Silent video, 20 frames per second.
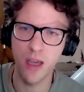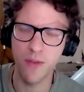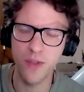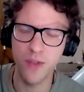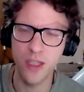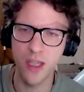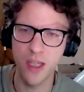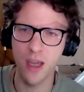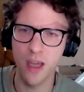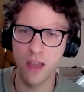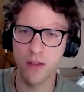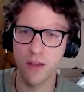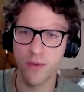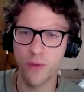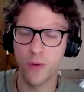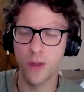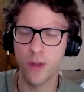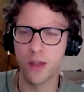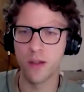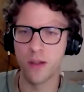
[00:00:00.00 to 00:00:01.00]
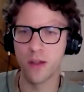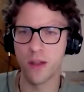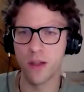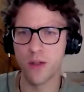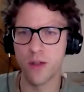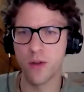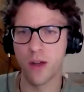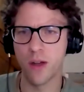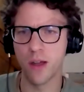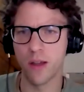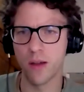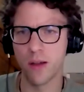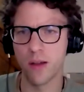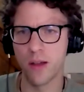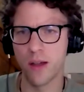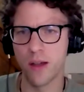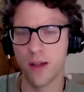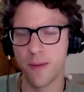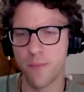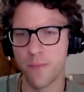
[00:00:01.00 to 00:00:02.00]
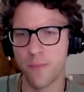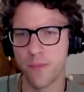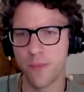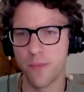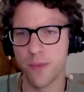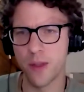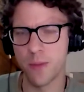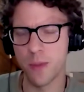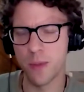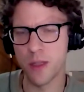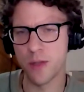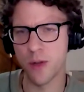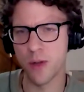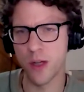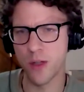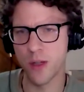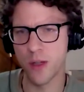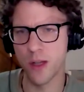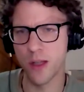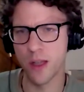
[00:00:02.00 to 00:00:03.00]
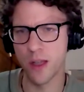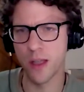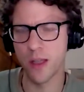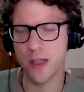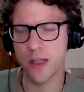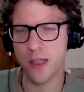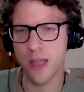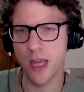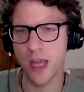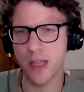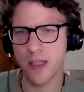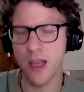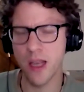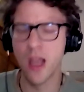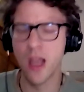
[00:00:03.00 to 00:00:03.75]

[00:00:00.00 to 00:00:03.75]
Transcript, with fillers: FDA, the Food and Drug Administration in the States,